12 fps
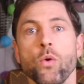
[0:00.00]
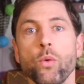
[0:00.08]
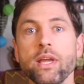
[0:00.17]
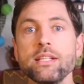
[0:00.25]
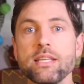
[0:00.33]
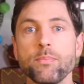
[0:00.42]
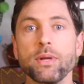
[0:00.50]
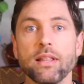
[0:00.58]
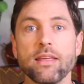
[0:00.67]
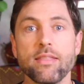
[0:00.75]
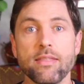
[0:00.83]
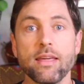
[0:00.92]
we
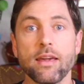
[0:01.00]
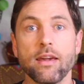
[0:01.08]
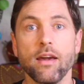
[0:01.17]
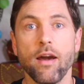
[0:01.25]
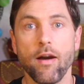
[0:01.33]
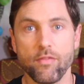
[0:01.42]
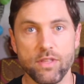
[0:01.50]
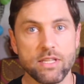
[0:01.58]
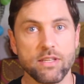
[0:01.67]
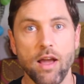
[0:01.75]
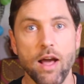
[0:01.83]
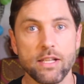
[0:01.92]
typically think of
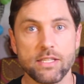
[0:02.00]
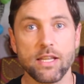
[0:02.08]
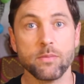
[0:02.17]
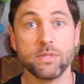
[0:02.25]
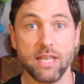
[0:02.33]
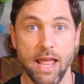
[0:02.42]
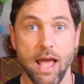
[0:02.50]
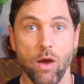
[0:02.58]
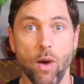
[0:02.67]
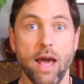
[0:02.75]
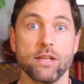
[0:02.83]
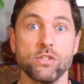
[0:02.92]
these concepts
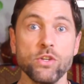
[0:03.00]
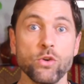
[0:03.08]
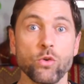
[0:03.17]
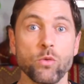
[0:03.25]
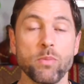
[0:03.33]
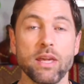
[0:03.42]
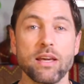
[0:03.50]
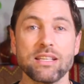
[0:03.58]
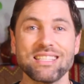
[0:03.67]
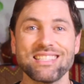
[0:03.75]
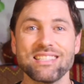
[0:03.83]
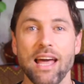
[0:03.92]
now as new
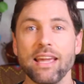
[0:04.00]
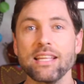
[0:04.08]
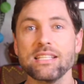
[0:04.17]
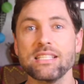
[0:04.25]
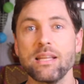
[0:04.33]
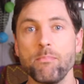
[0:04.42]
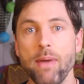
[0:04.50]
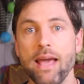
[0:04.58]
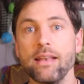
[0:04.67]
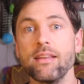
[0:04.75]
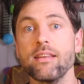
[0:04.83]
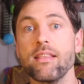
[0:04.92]
because science
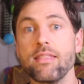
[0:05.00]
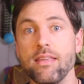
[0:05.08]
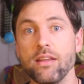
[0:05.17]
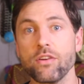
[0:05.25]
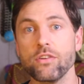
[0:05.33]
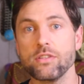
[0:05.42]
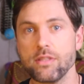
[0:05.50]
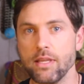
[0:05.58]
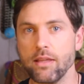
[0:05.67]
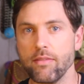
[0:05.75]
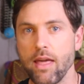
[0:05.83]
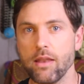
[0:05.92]
dependent thinkers,
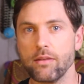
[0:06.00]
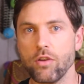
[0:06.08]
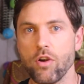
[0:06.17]
think of that